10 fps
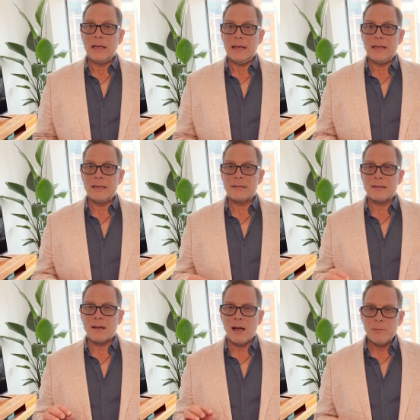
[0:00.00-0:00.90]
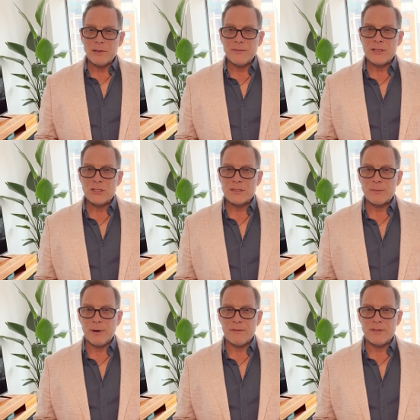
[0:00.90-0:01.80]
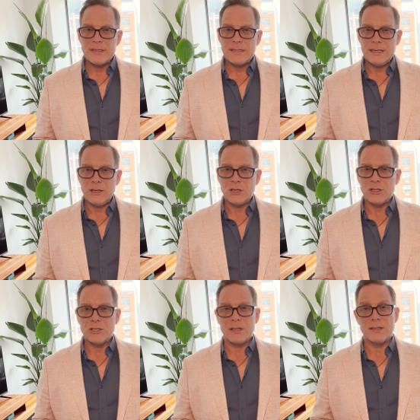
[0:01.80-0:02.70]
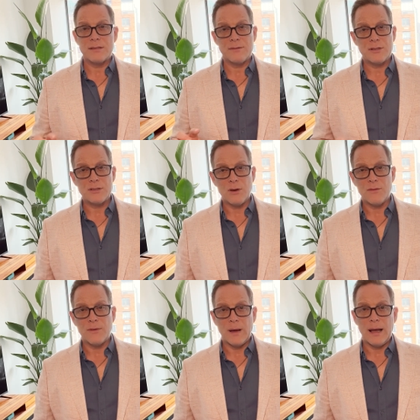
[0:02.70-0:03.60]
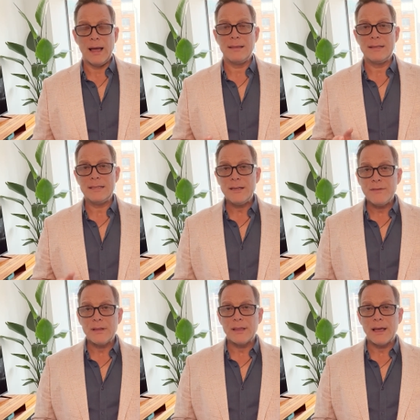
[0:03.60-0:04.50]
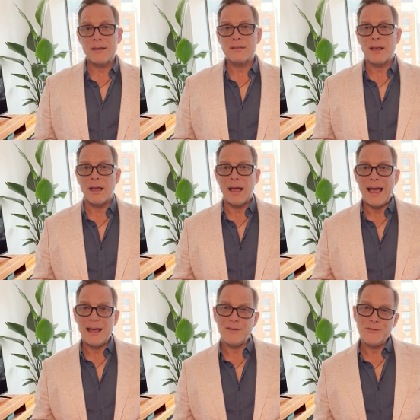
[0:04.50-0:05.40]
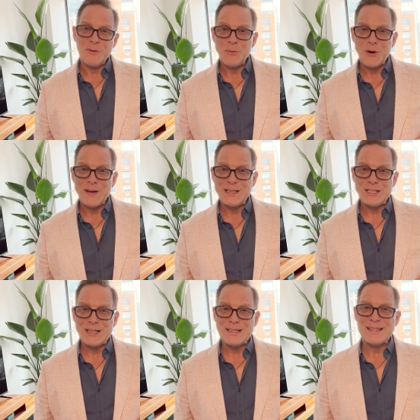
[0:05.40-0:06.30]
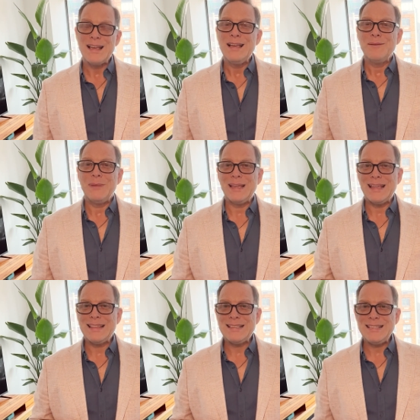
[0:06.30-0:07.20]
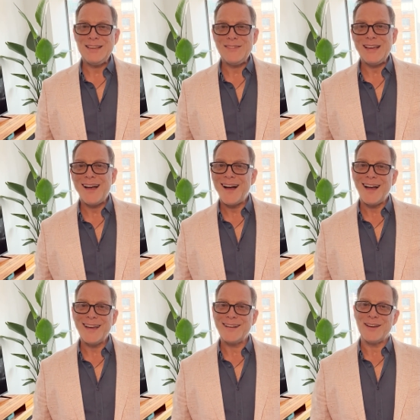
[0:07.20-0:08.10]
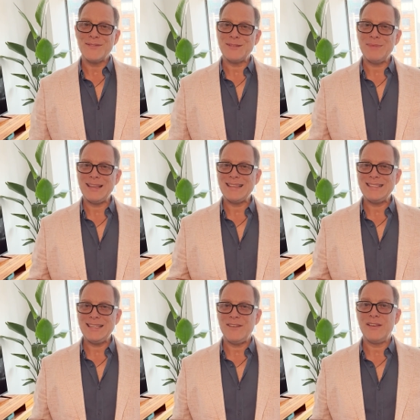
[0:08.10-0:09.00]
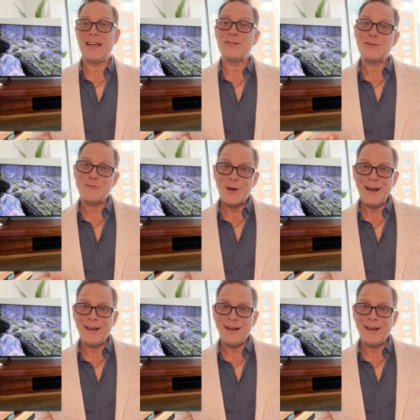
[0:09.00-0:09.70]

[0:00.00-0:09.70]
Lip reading: is a couple of inches above the seat cushions of the sofa, and the TV legs add a few more inches, making the TV high enough to make the TV at the right